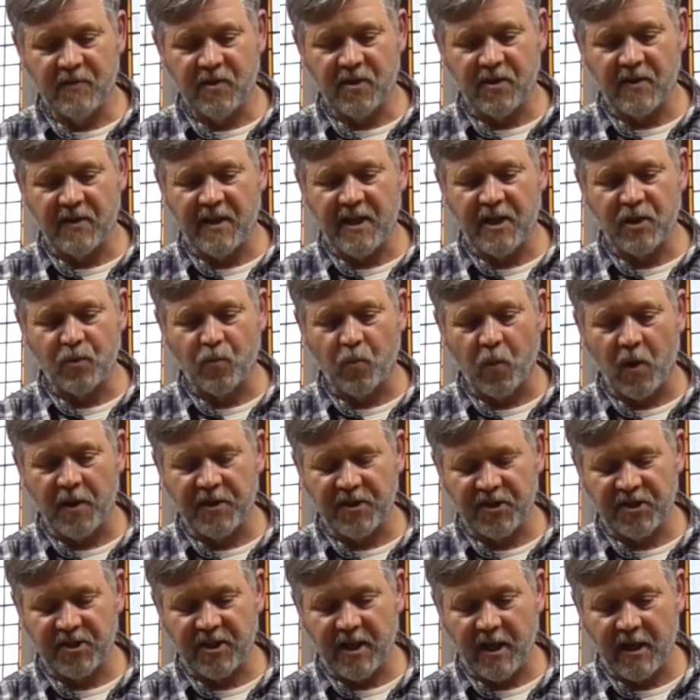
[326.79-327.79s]
So there's
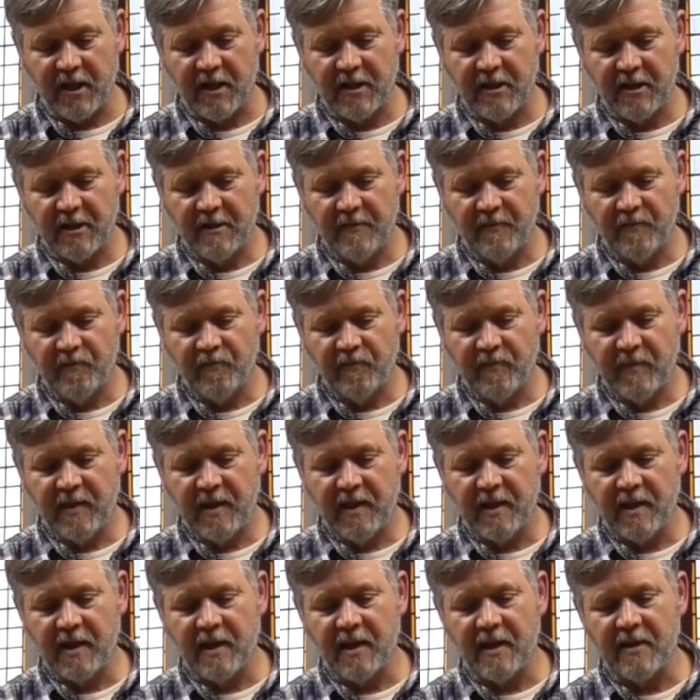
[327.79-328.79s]
one side,
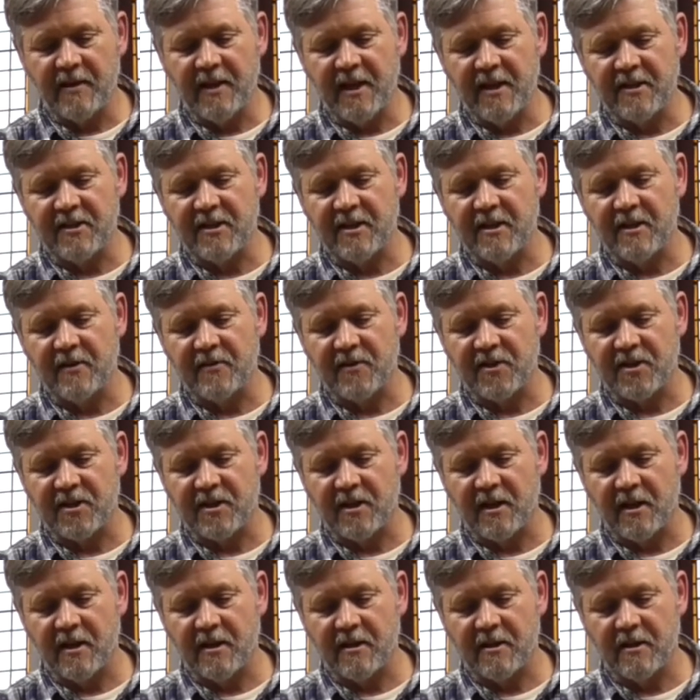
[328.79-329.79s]
and there's the other
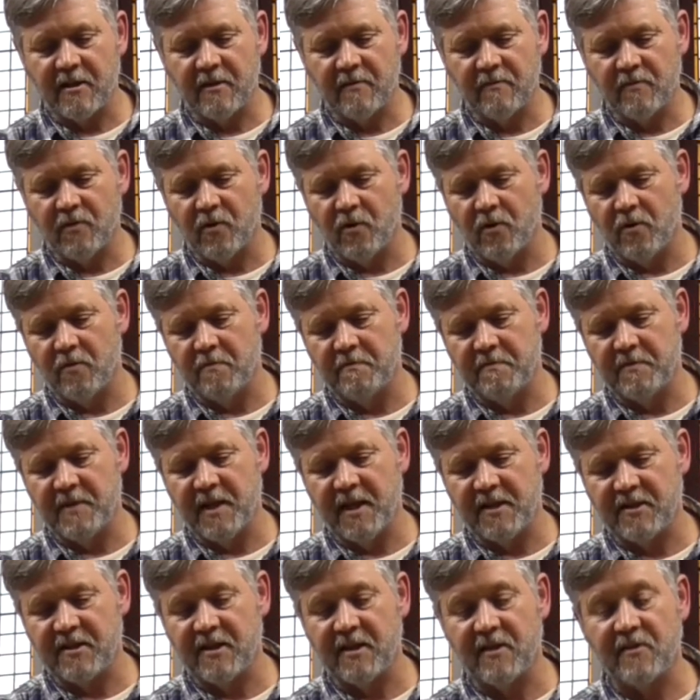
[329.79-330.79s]
side, or
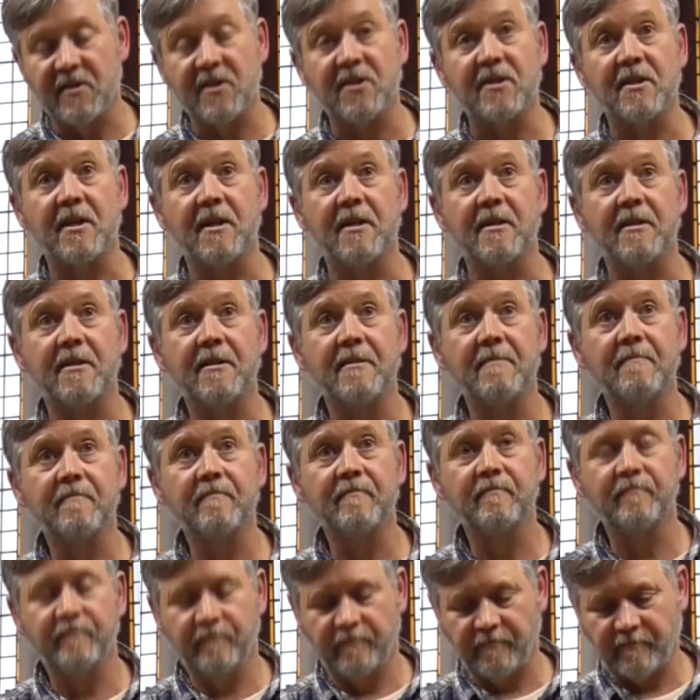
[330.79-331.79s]
there's the other side.
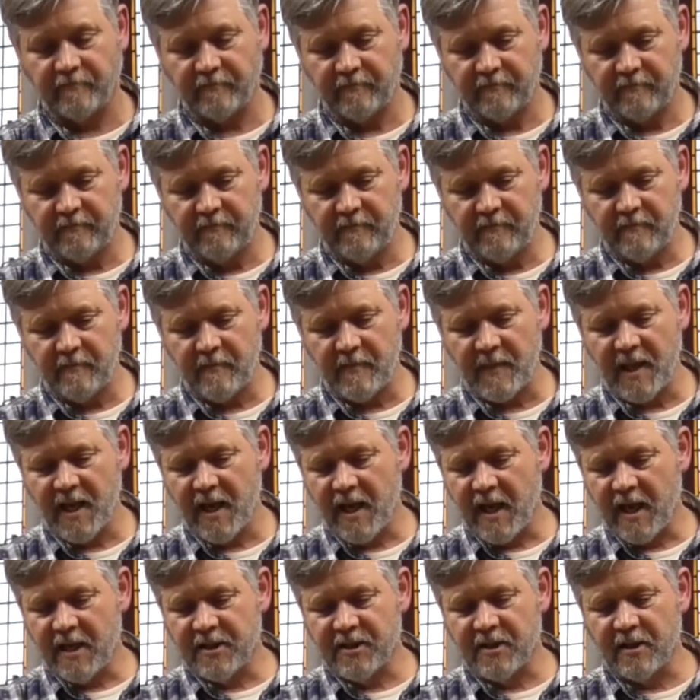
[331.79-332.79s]

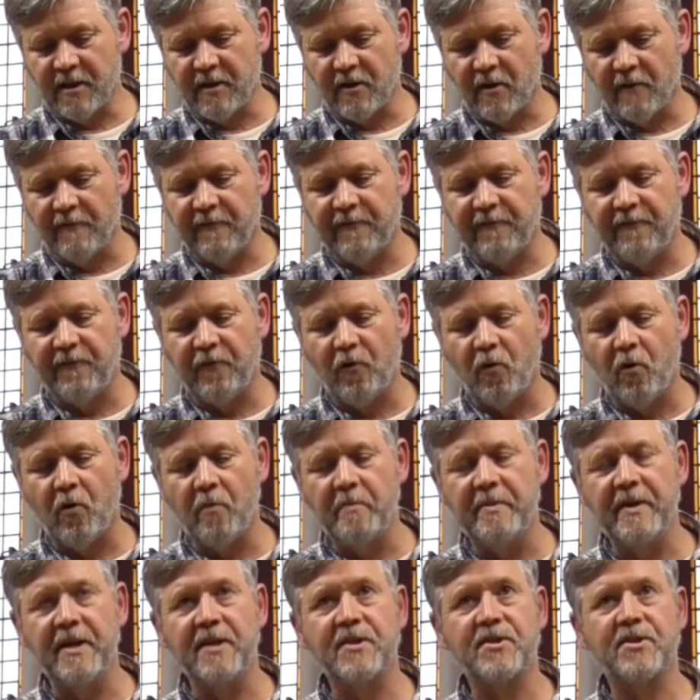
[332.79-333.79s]
So you've got
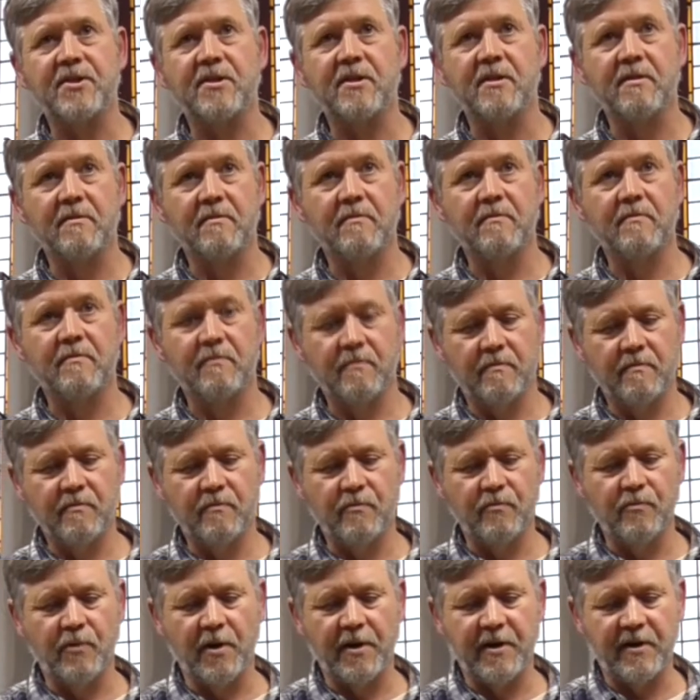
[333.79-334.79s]
4 bits
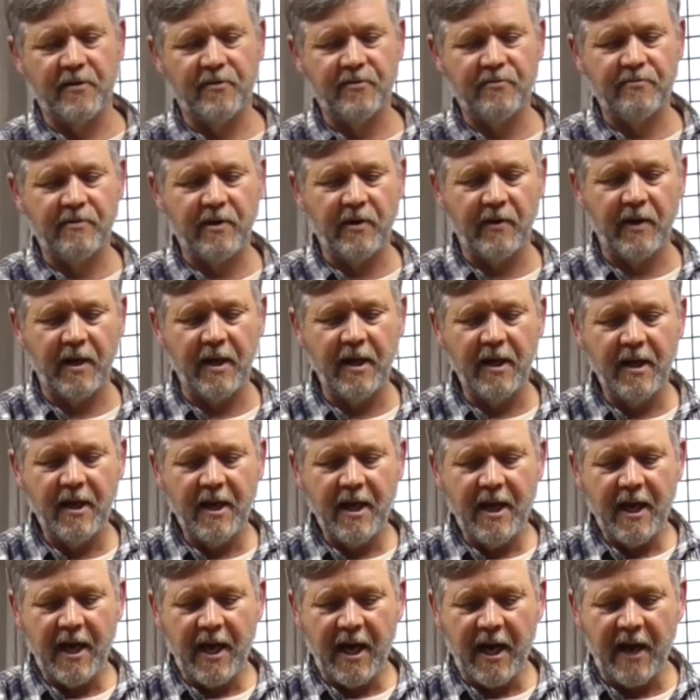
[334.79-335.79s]
running through it.
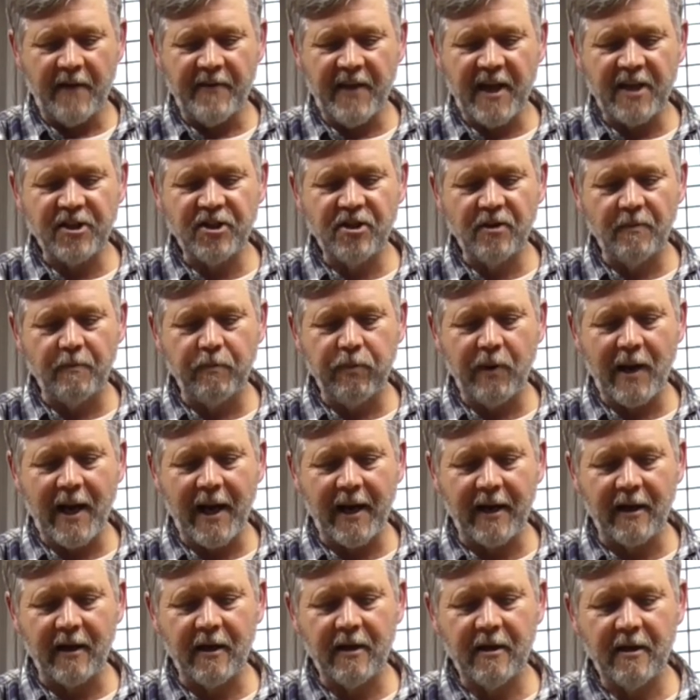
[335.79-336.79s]
And that's your
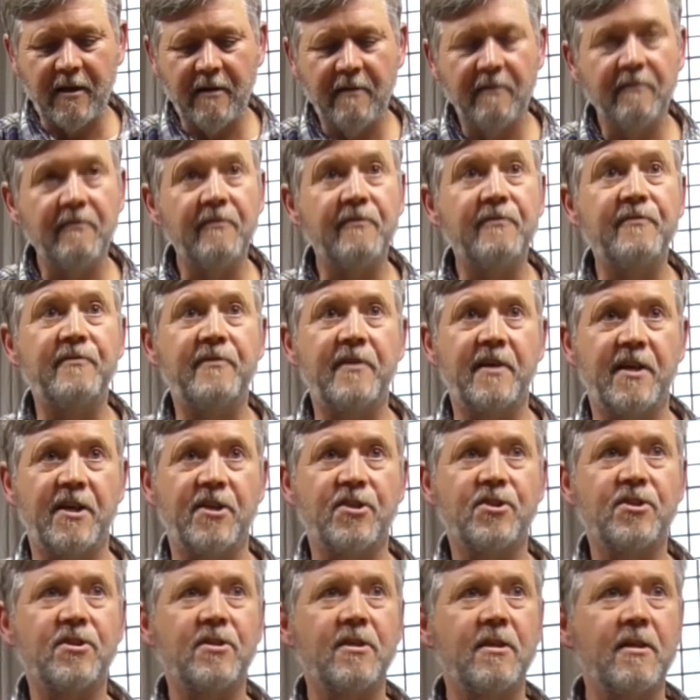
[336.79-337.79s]
blank
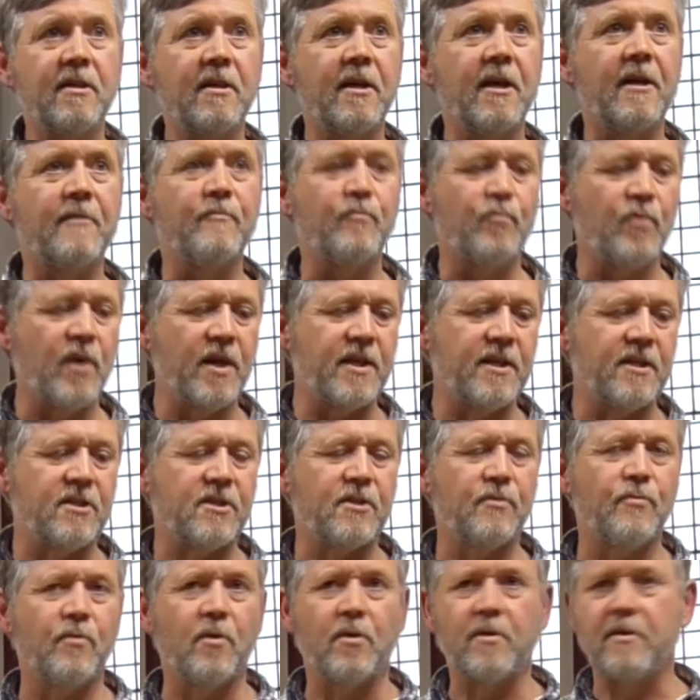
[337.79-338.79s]
finished and ready
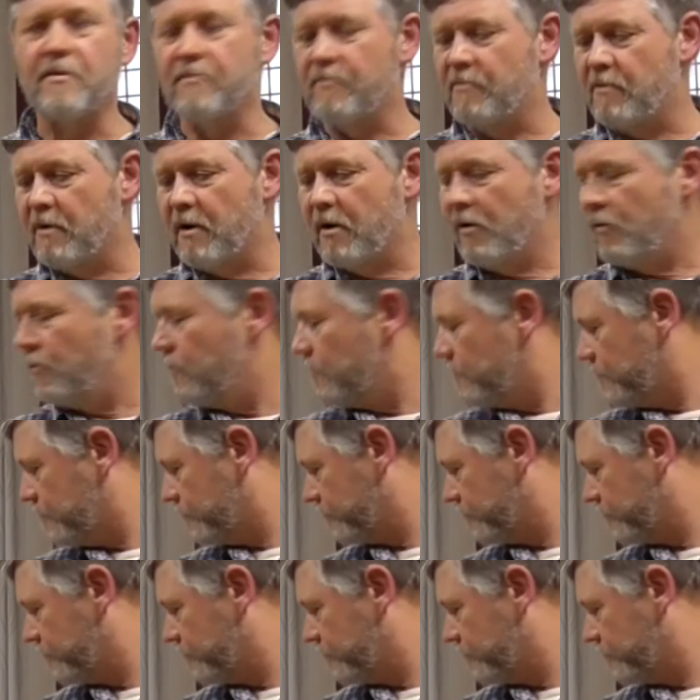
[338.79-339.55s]
to rock and roll.